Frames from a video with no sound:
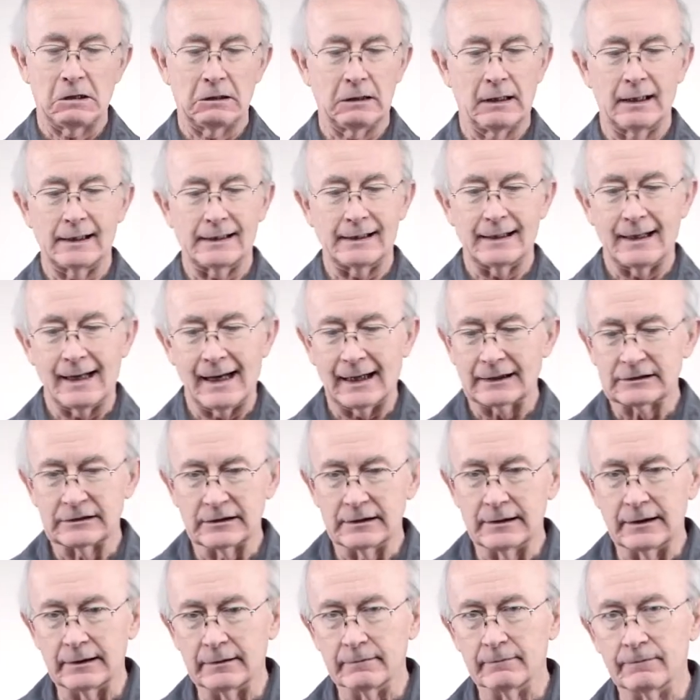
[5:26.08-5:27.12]
like an
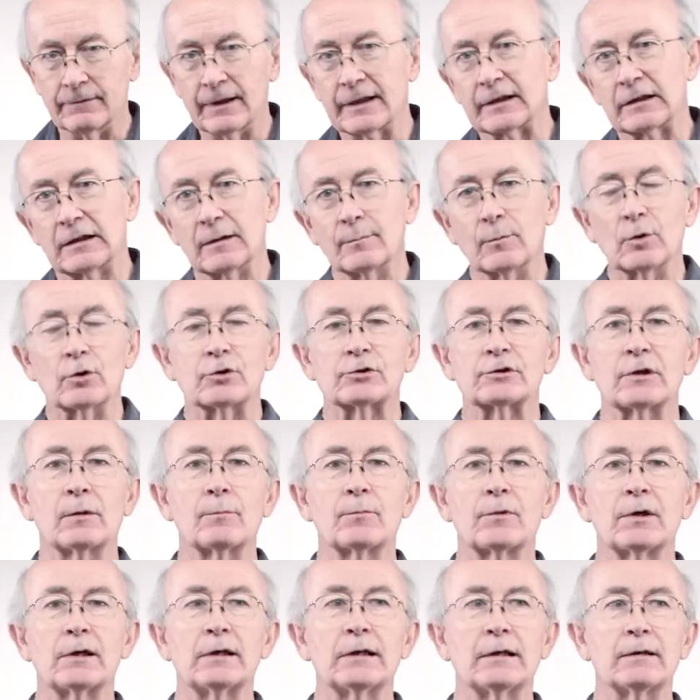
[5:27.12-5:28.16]
accident victim or
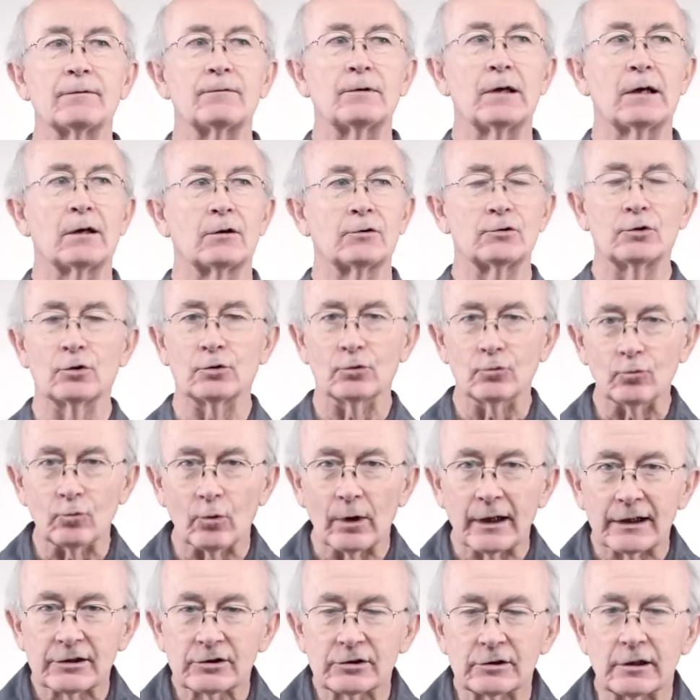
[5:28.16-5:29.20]
something, if now you're
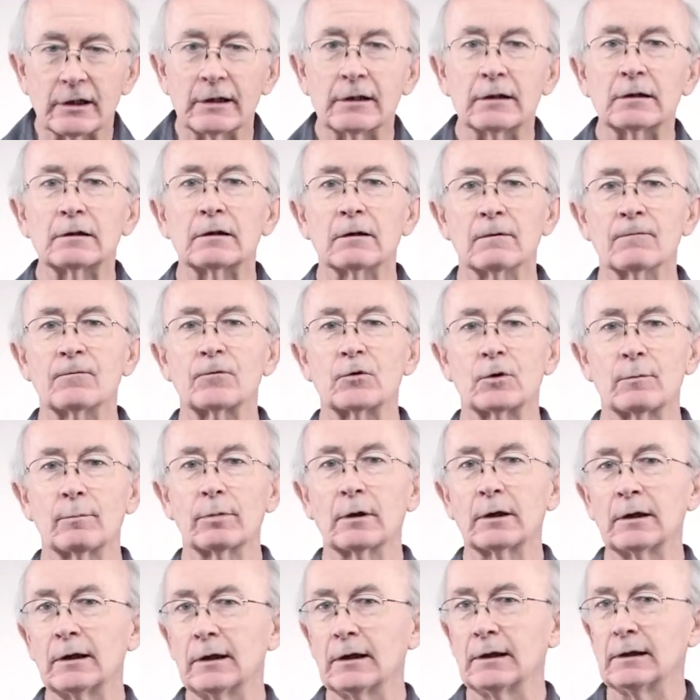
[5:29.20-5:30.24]
resting
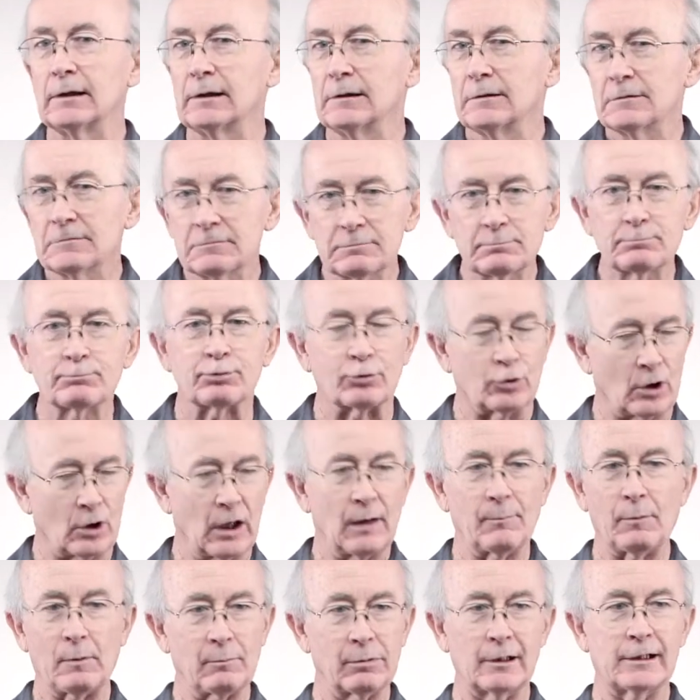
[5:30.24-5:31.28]
comfortably,
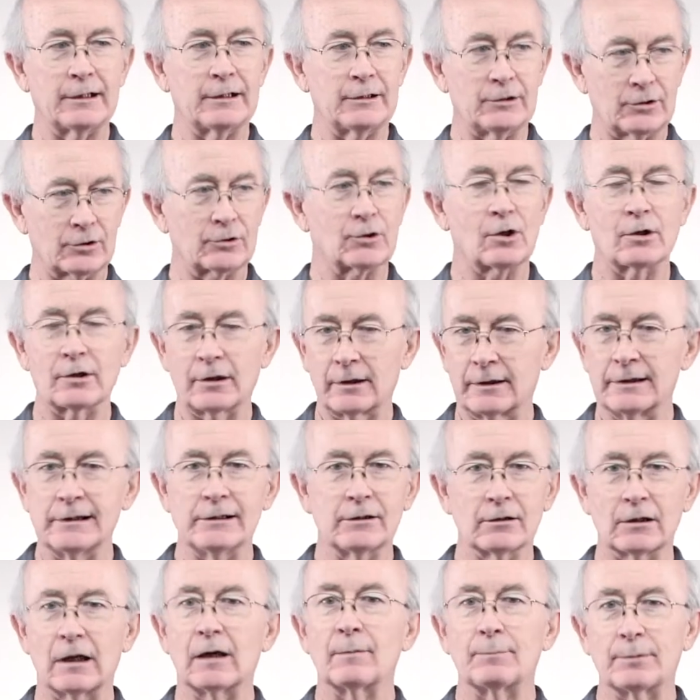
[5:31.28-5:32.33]
probably you're going to
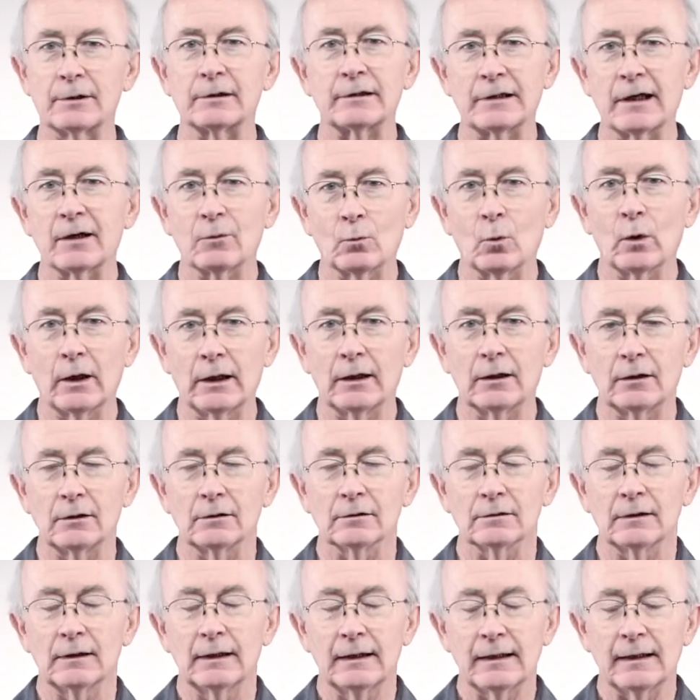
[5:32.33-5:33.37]
heal up and get
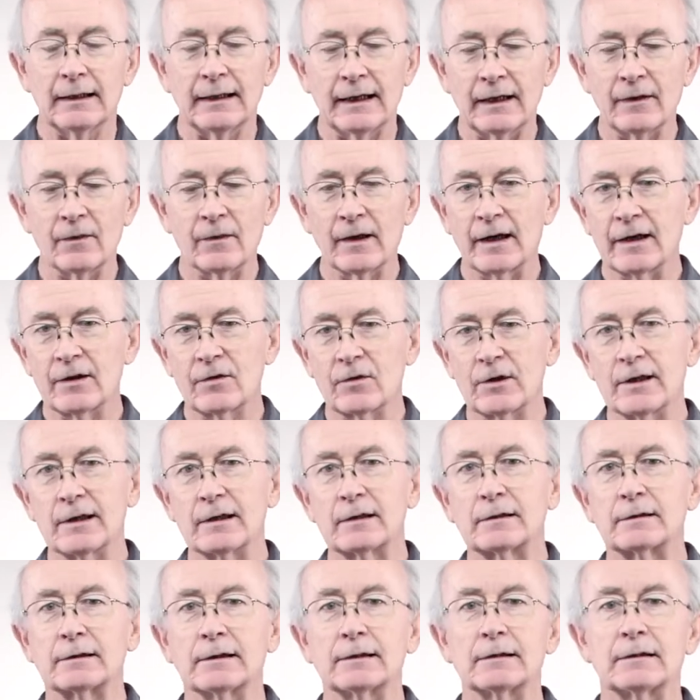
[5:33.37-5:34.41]
well. And they
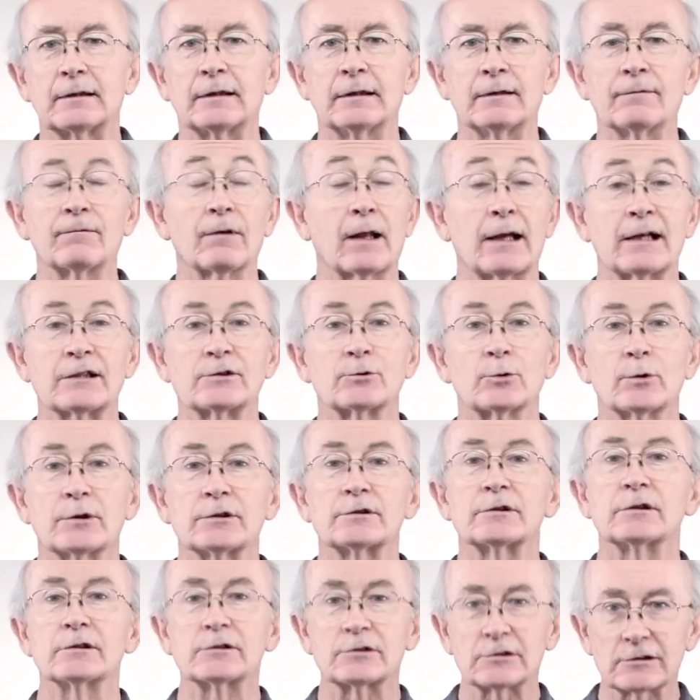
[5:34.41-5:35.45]
think that if
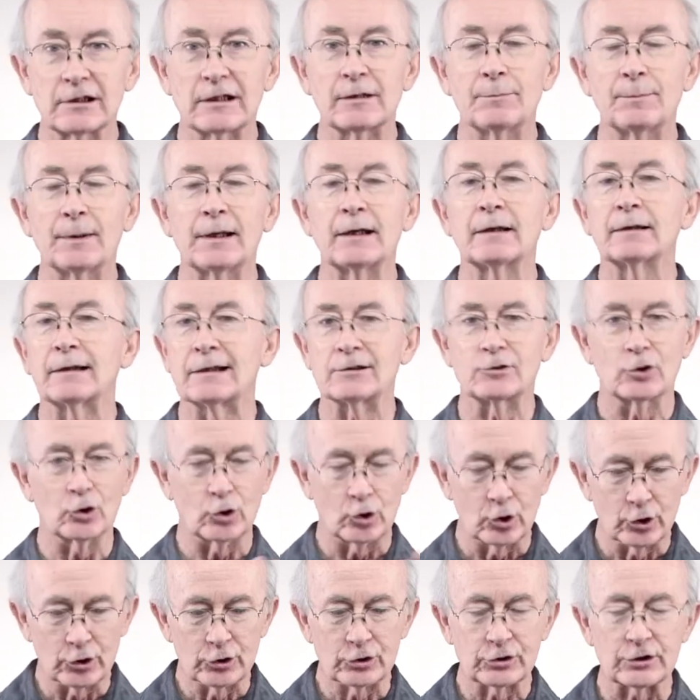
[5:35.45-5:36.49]
Lazarus is sleeping, that's a
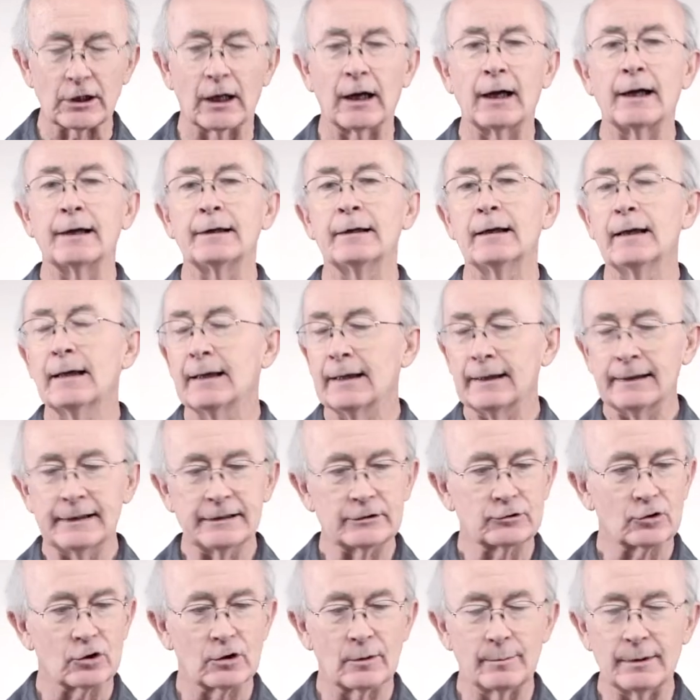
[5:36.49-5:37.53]
good sign.
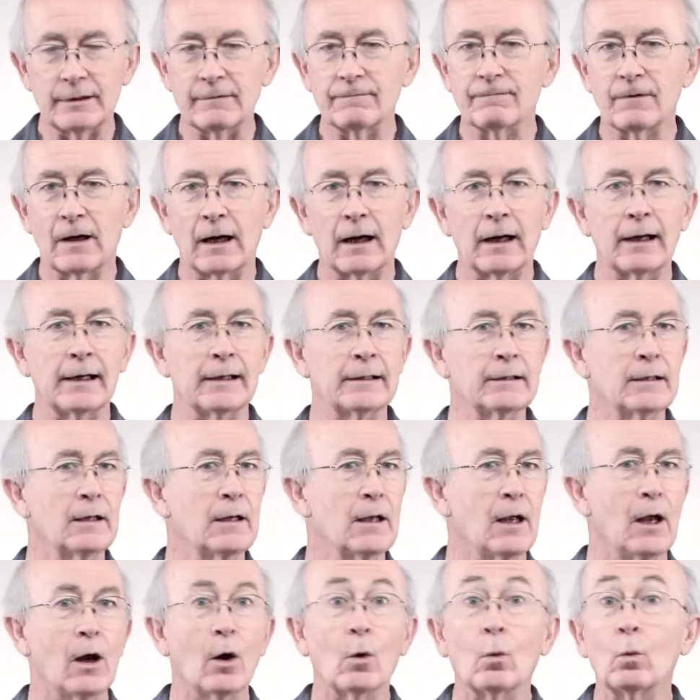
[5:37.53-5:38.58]
He's going to be fine.
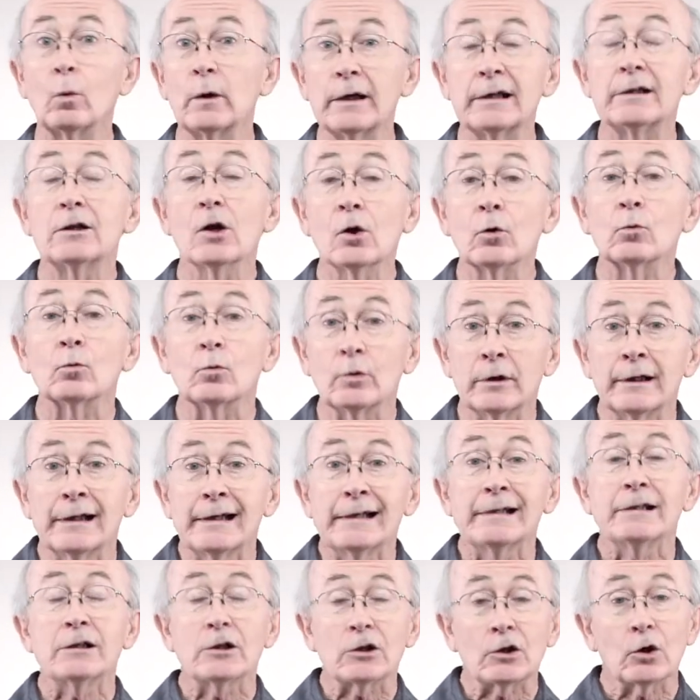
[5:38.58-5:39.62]
We don't
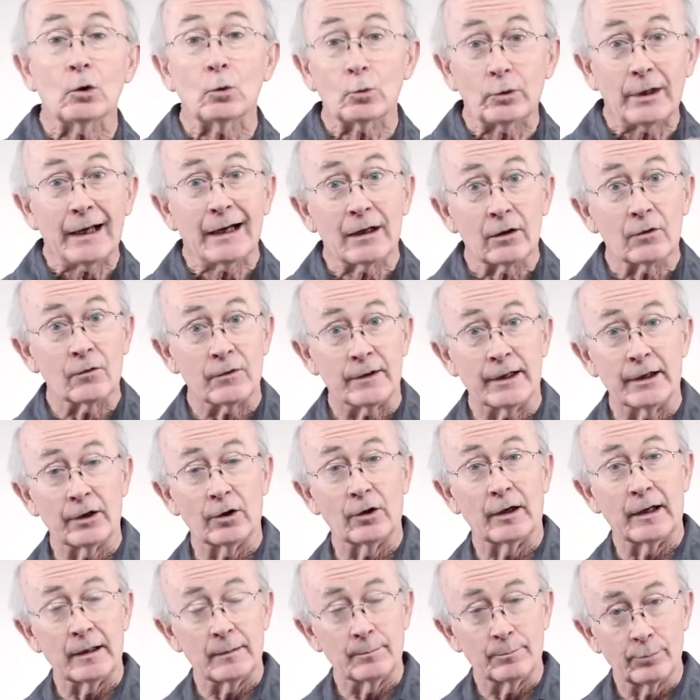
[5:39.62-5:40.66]
need to go down
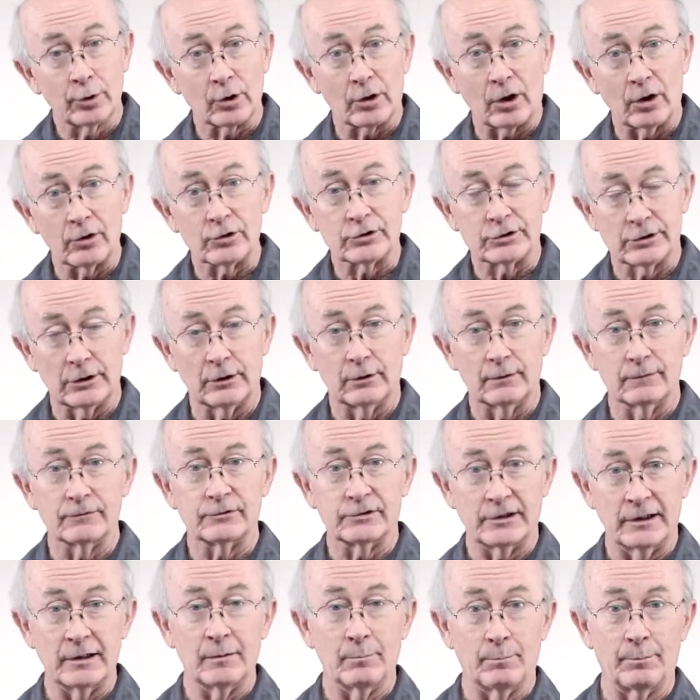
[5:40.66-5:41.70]
there and put
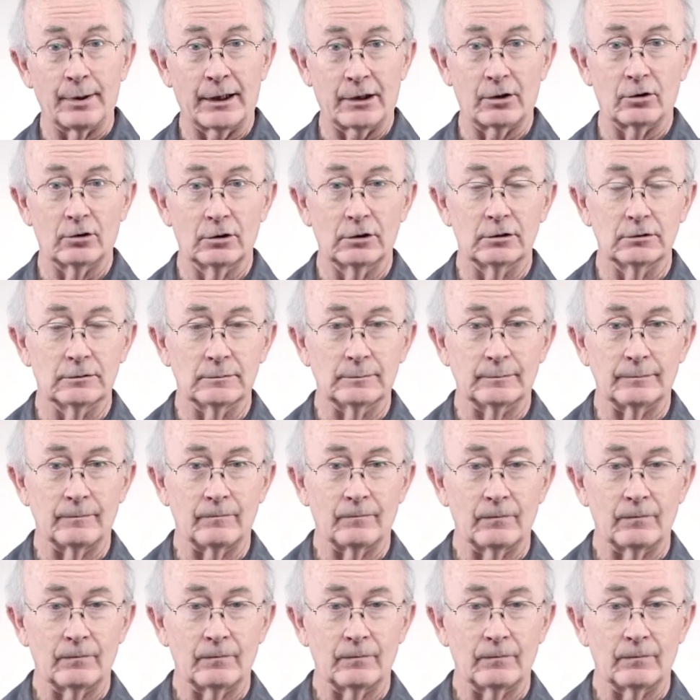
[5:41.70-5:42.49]
ourselves in peril.